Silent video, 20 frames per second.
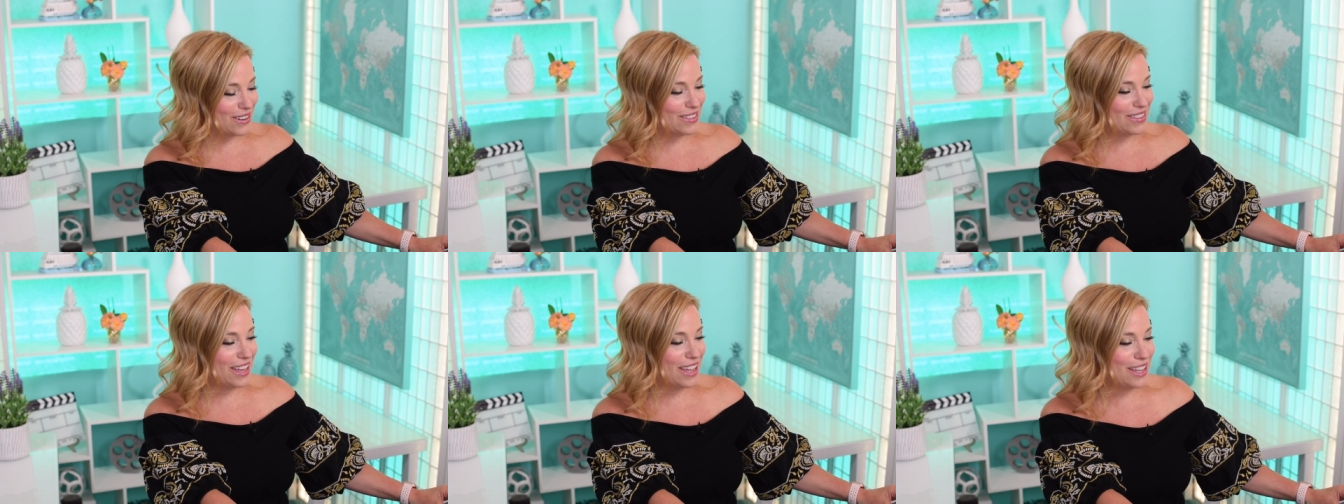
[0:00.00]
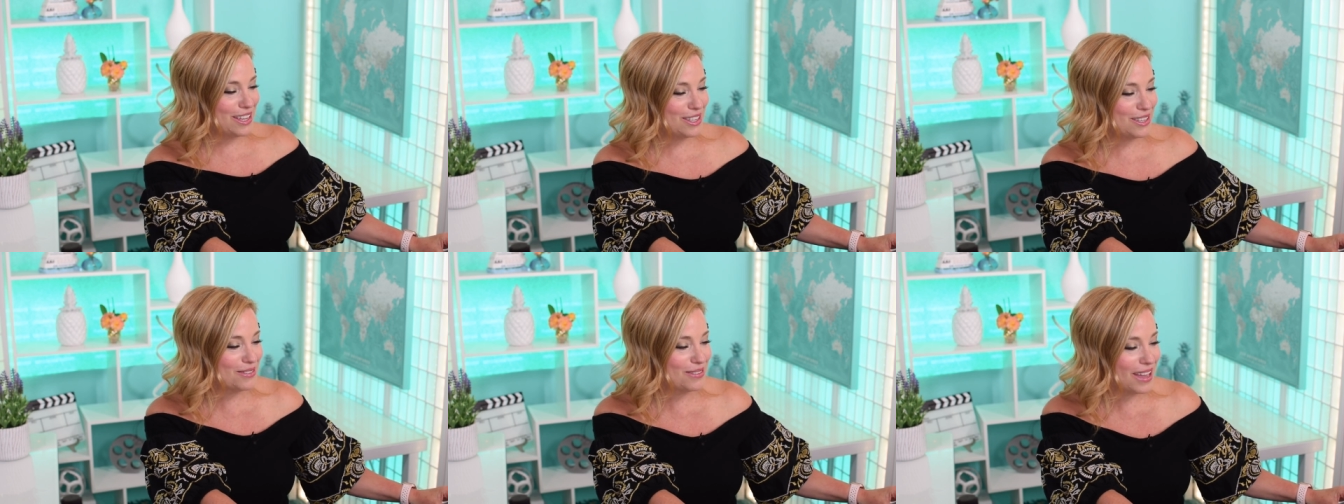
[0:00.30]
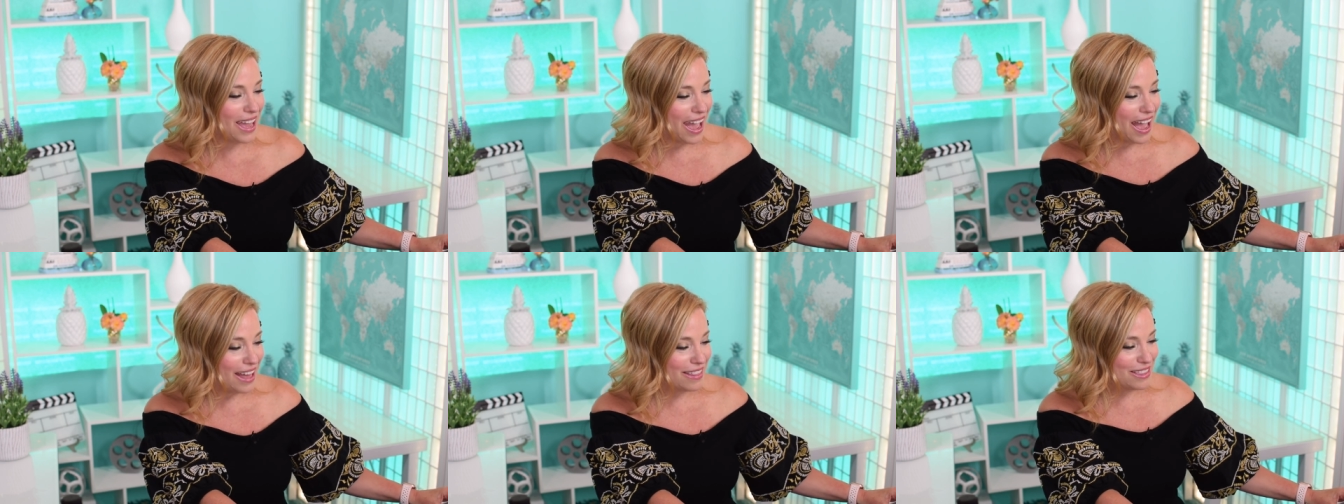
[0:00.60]
Thank you,
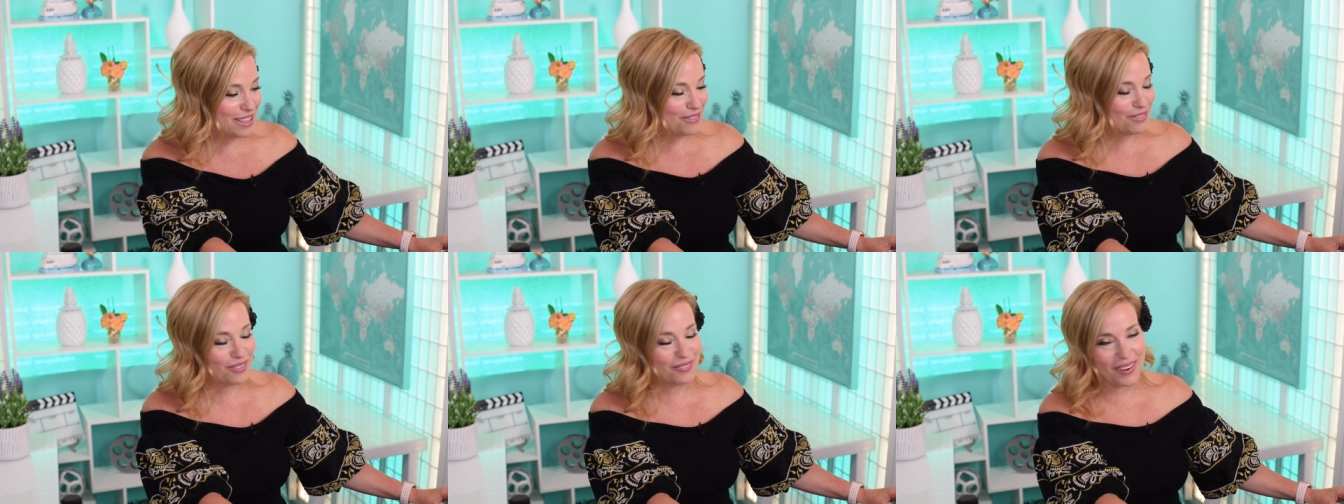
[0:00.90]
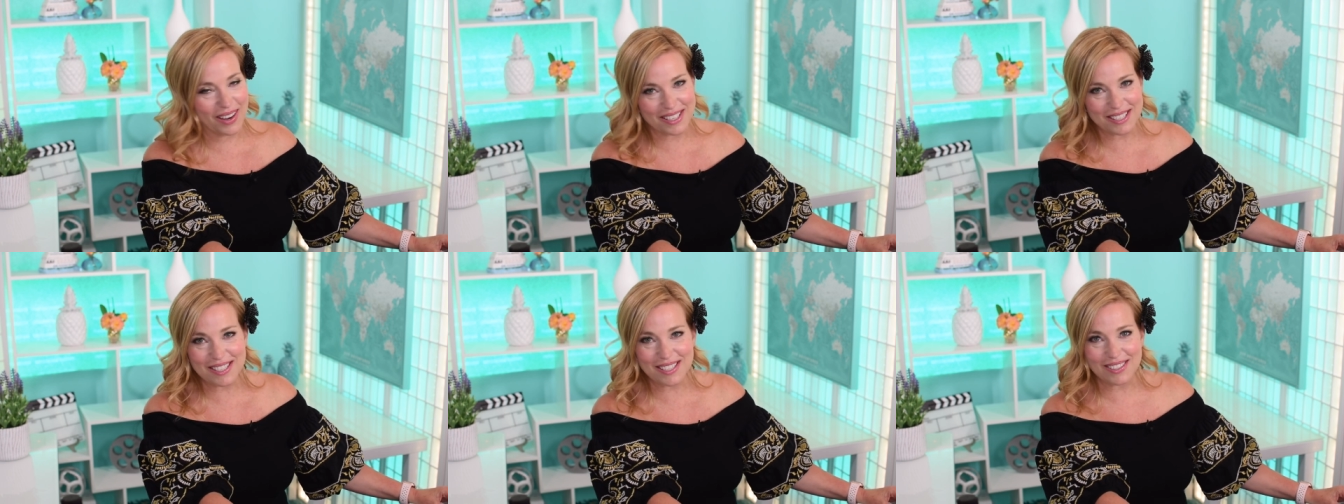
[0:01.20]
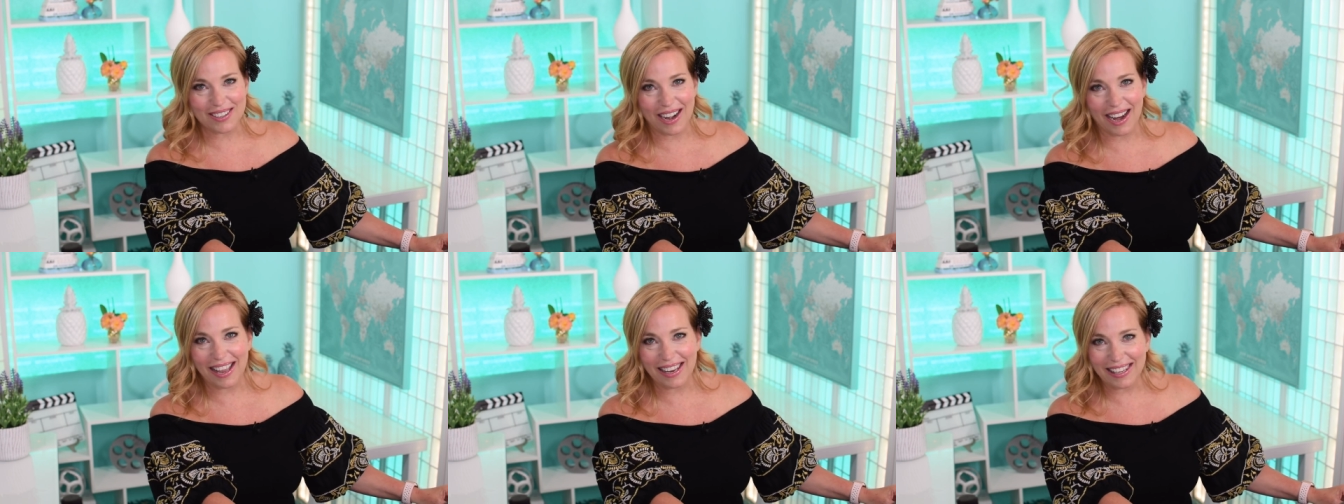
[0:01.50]
Kathy from
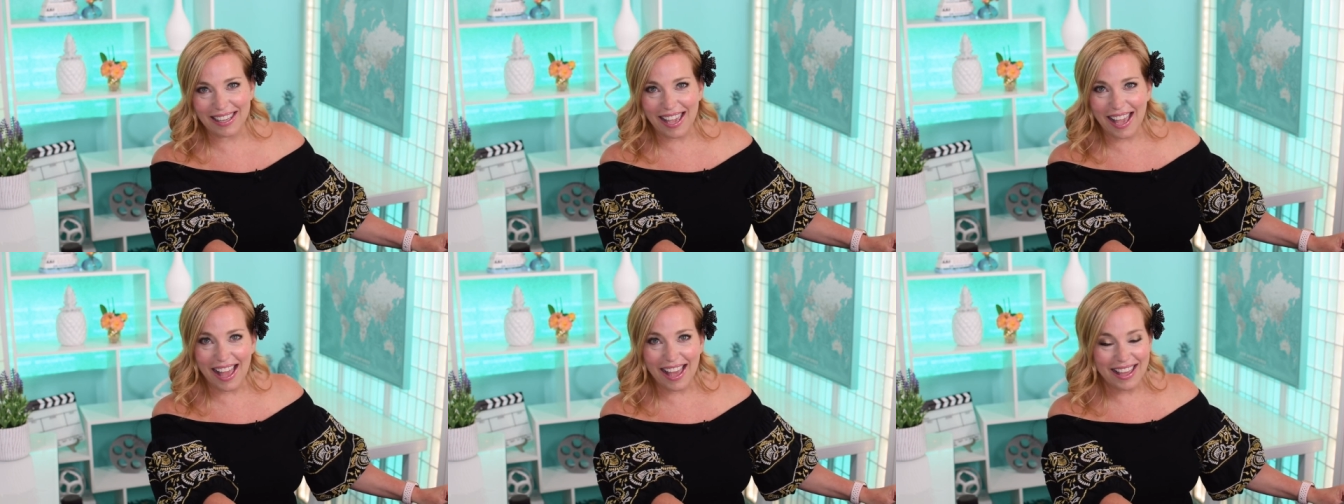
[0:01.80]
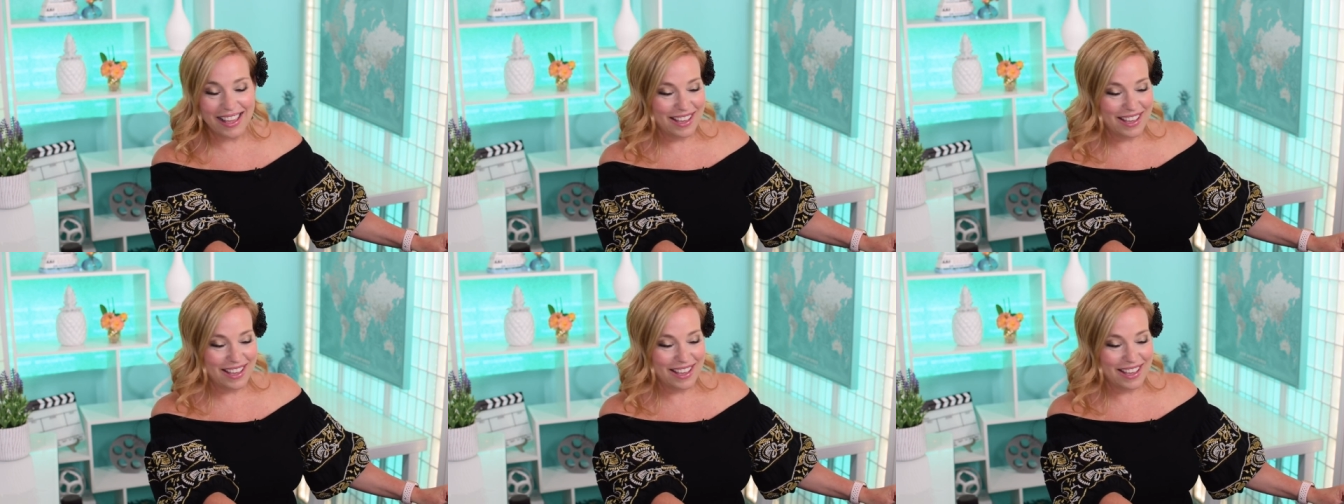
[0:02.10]
Australia.